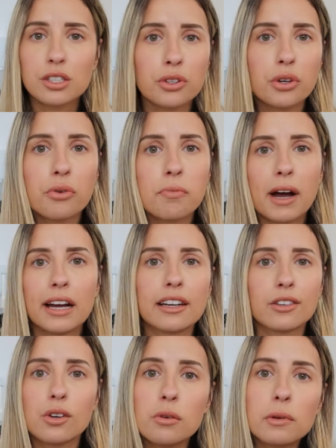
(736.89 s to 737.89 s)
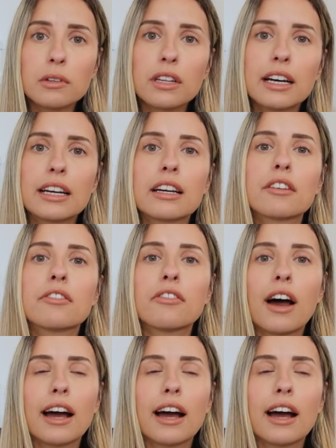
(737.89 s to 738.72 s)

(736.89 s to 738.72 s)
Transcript: to my normal life.